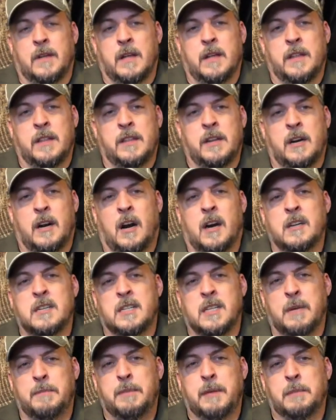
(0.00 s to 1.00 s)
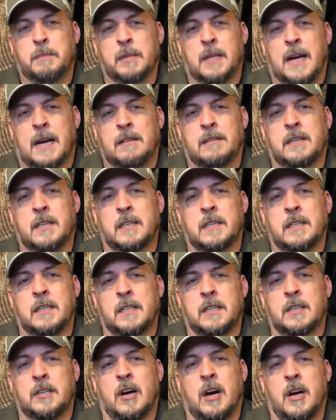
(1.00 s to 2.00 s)
There are some people out there in the
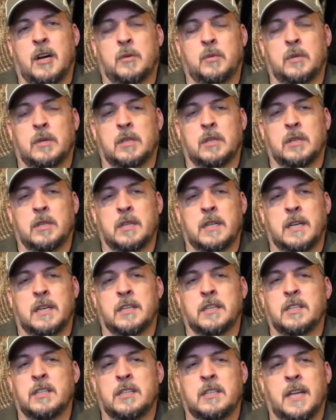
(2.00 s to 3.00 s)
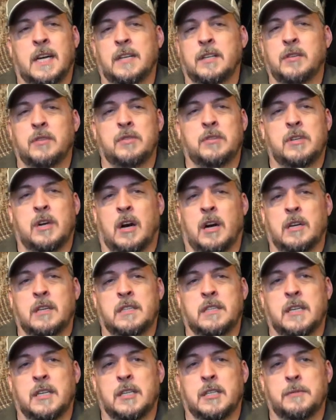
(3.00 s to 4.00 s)
dog world that are just like used car
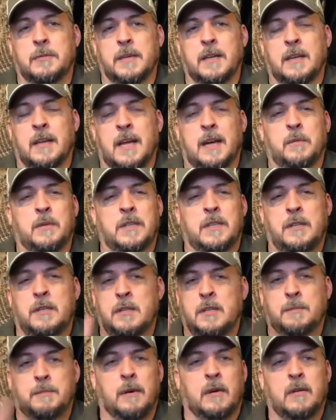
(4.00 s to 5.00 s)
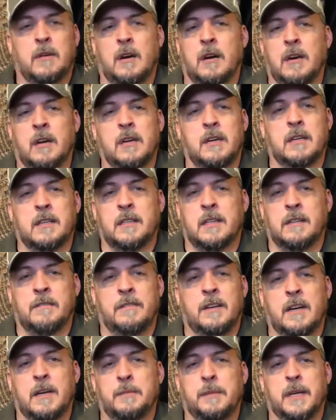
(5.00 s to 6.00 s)
salesmen. Like we spoke earlier at the
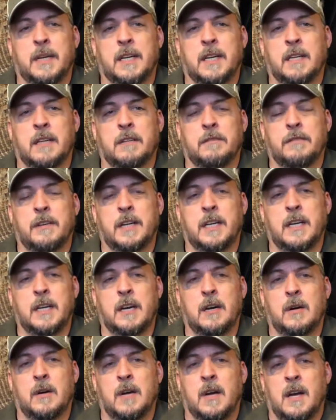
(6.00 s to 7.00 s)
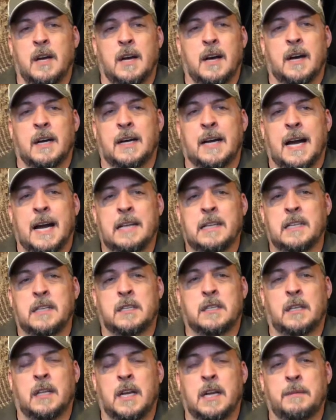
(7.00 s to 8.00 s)
very beginning of the video, a guy that's
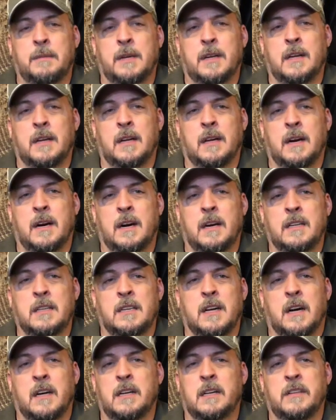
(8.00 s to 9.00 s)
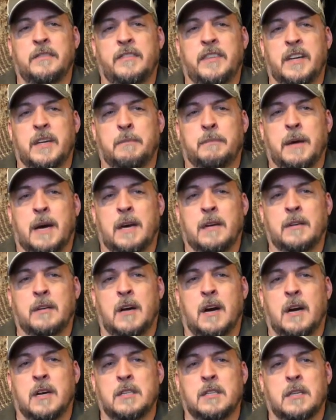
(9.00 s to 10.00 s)
claiming his 150-pound
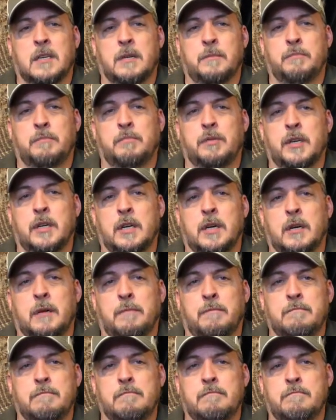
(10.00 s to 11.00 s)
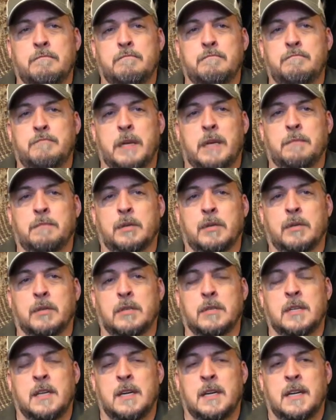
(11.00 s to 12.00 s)
dogs are pure pit
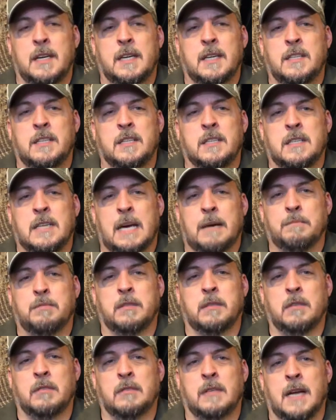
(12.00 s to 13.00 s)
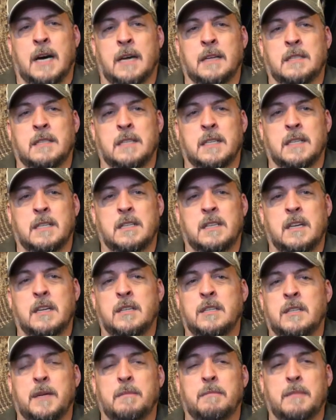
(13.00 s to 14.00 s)
bulls. It's just absolute nonsense.
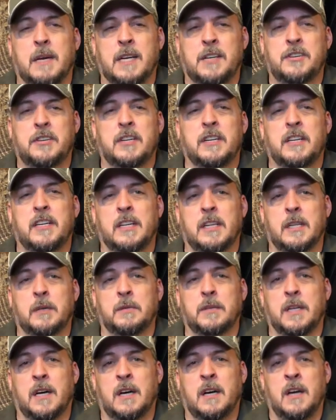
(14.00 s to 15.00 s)
Make sure you're dealing with